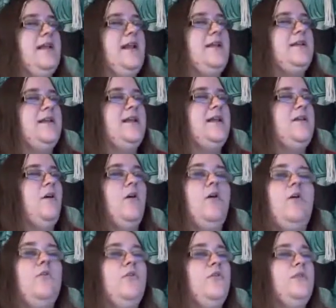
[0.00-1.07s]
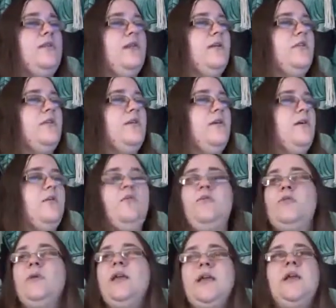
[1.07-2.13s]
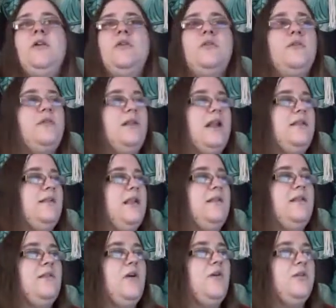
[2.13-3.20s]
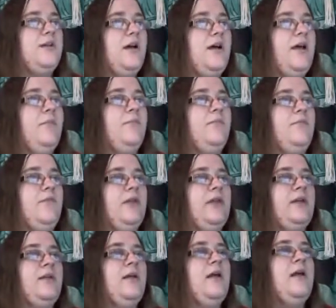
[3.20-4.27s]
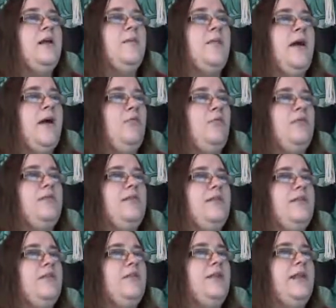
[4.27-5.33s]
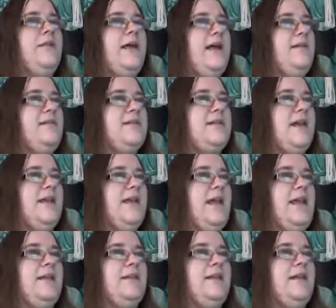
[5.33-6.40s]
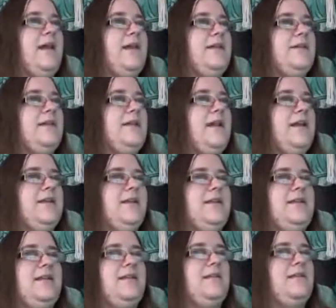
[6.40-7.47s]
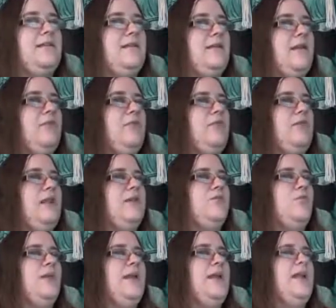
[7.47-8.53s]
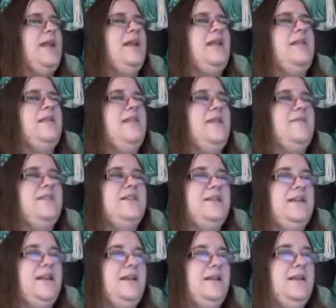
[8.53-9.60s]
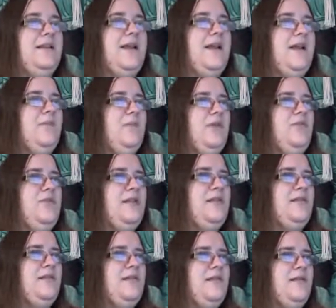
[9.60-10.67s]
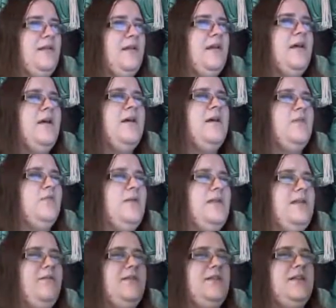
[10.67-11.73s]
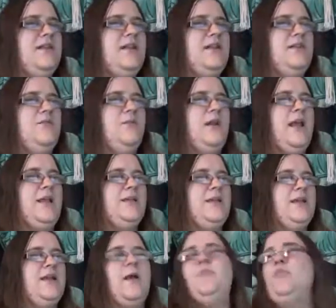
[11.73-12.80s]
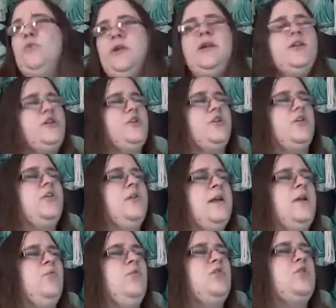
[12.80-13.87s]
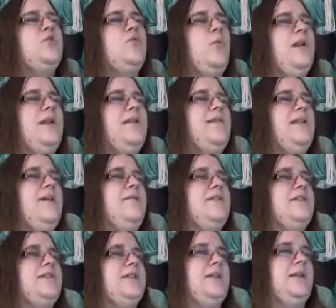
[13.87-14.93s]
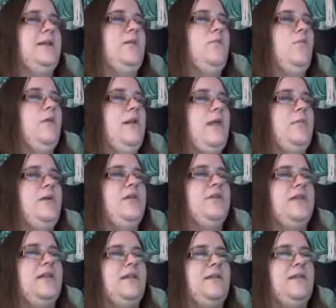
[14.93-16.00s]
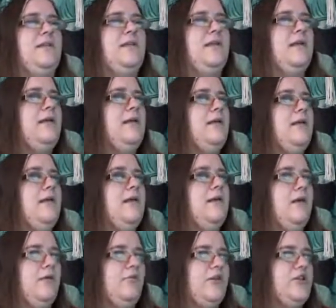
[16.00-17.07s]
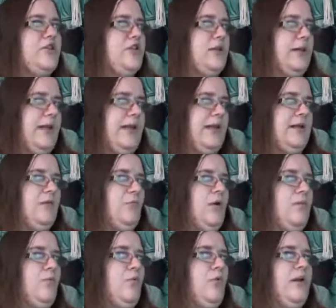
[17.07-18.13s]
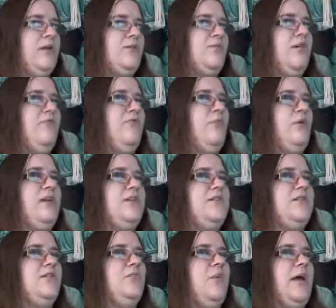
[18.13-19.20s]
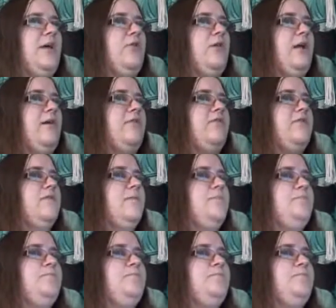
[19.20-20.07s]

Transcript: I did all those years ago, 3 years. That's a long time. Like that was literally last decade that I did this. That was like 2017 that I built this. 2017, 2018. I'm pretty sure it was 2017 when I built this originally in 1.12.2 Minecraft.